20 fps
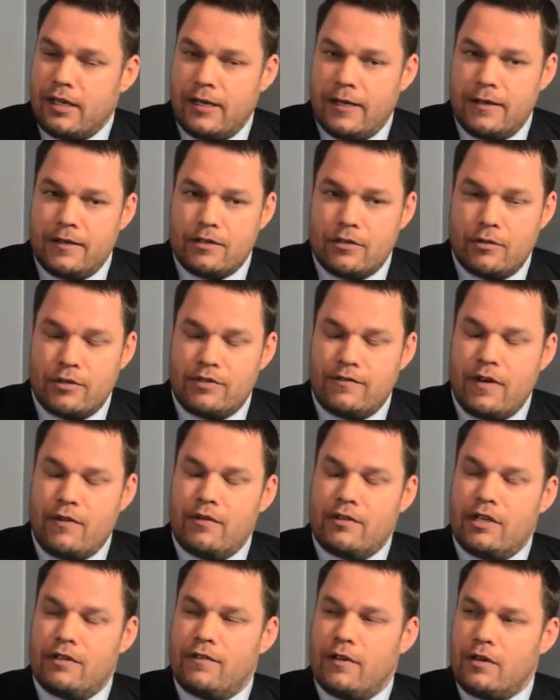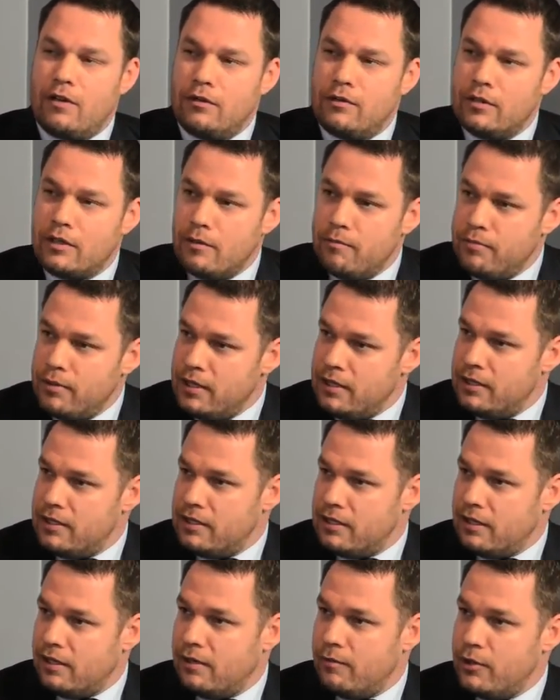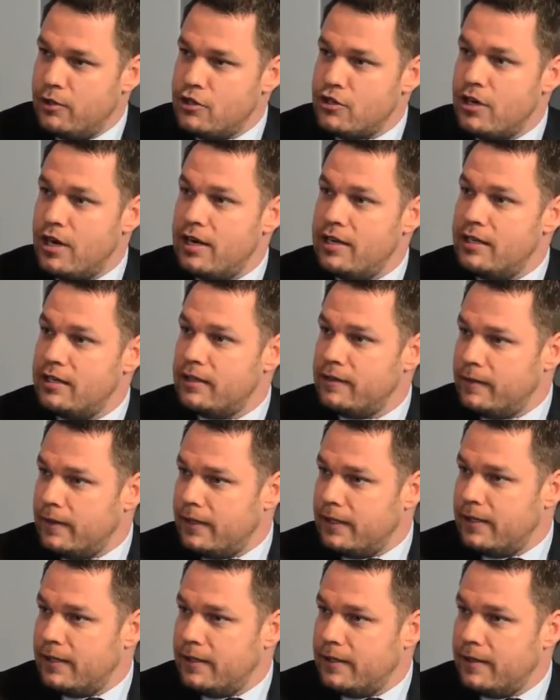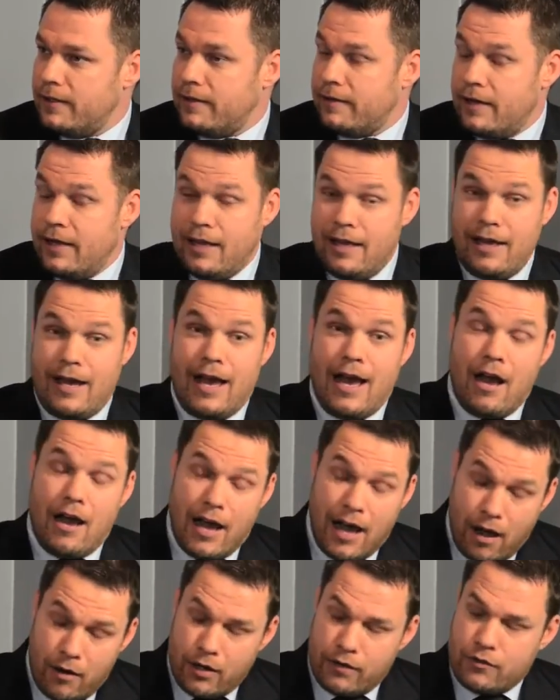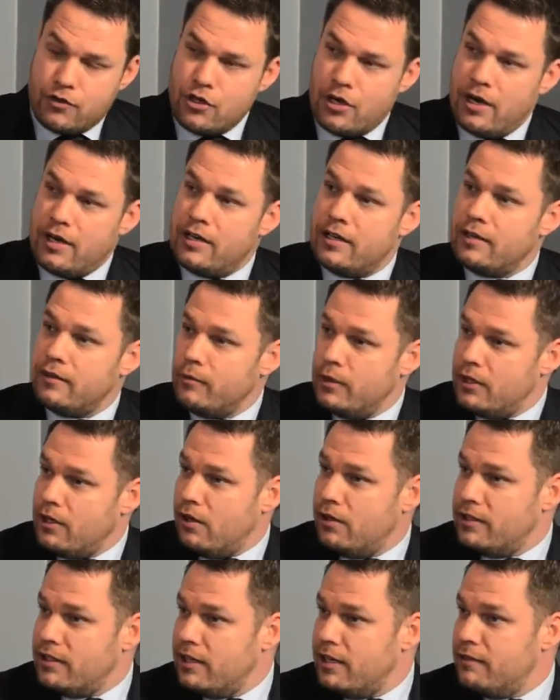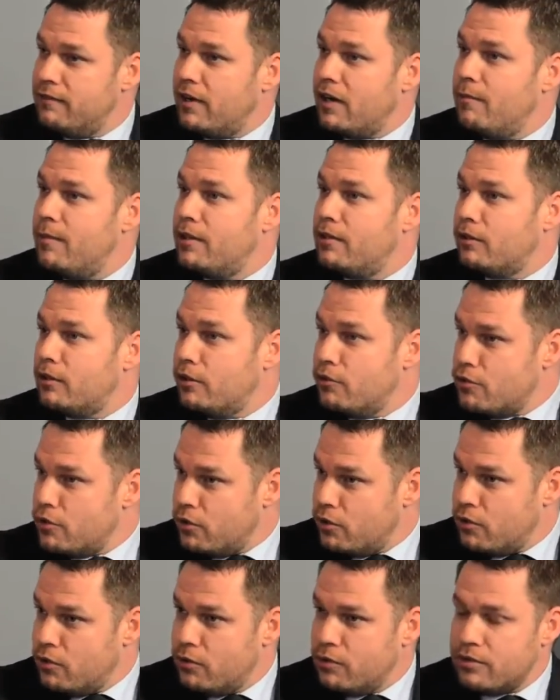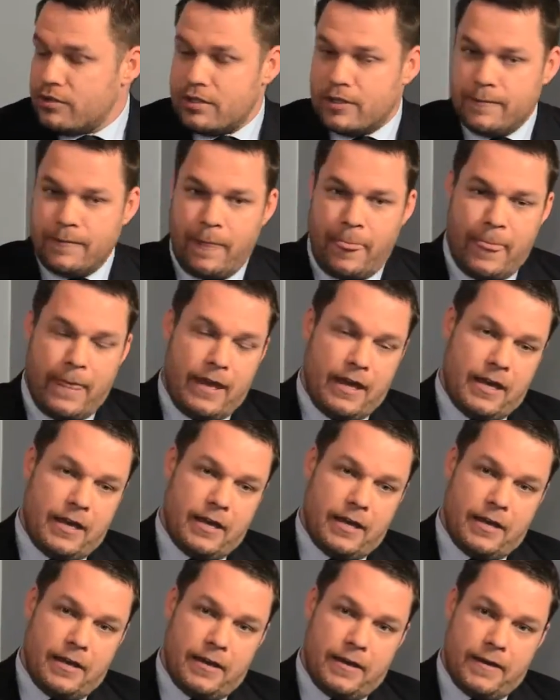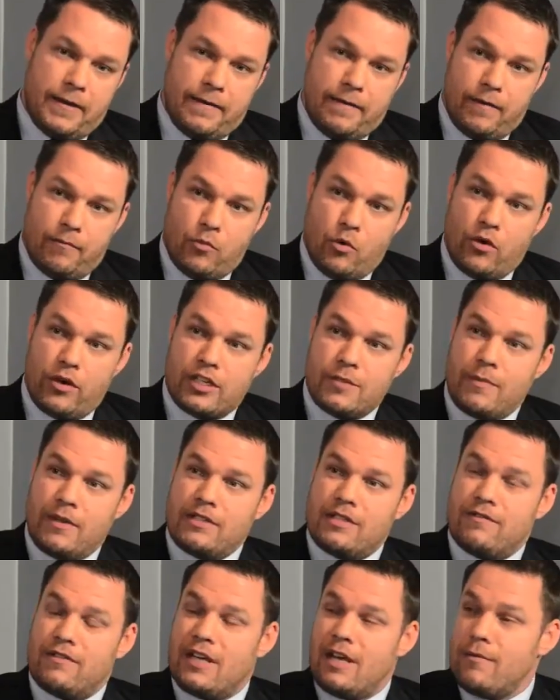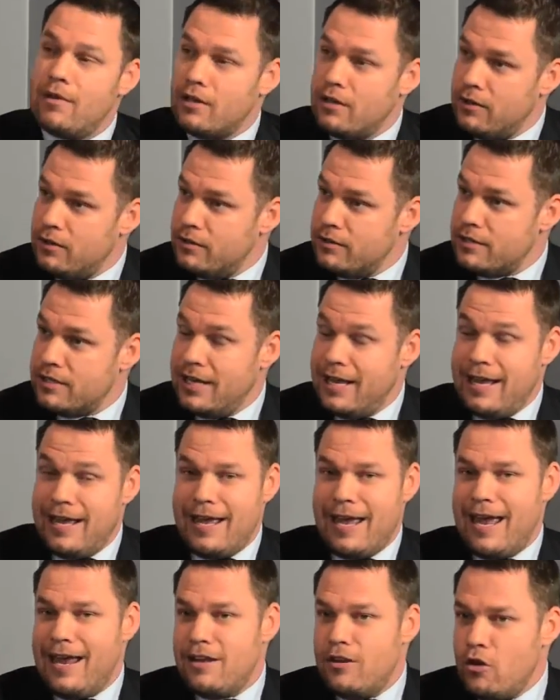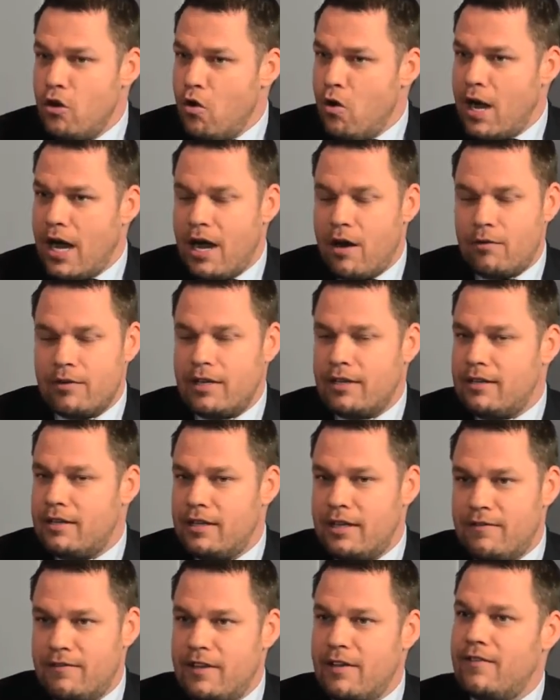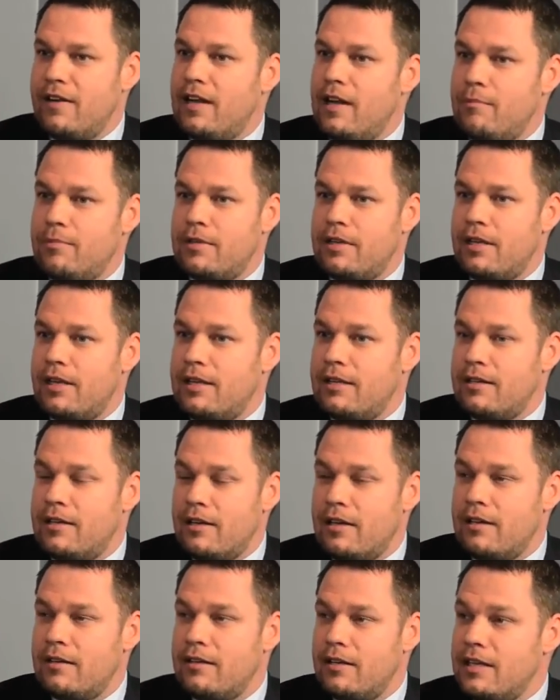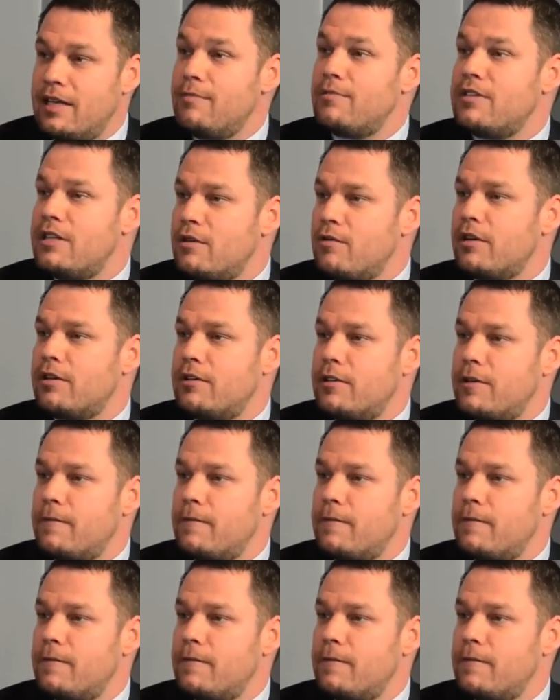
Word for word: Uh, so it's very difficult to compete uh, with China, uh, out of China, with all the environmental controls, uh, more expensive chemicals, and know-how that they've developed and uh, they keep secret.